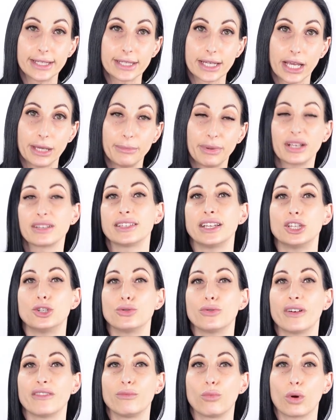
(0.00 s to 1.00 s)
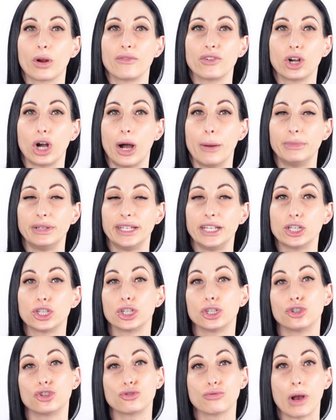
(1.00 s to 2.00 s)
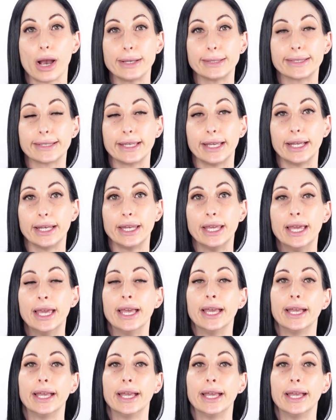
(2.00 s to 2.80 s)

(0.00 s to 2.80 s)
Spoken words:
type because I do have more of a combination dry skin.